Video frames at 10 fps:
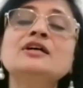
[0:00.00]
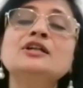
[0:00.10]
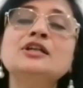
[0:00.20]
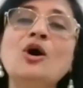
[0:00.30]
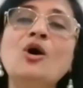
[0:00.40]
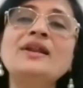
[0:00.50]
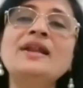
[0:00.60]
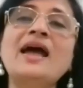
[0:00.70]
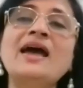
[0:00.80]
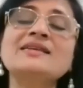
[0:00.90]

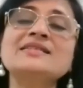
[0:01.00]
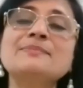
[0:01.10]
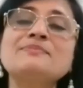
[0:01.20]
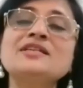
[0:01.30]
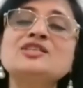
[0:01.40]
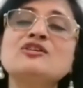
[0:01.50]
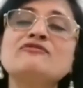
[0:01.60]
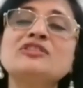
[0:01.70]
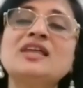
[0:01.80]
non-acceptance of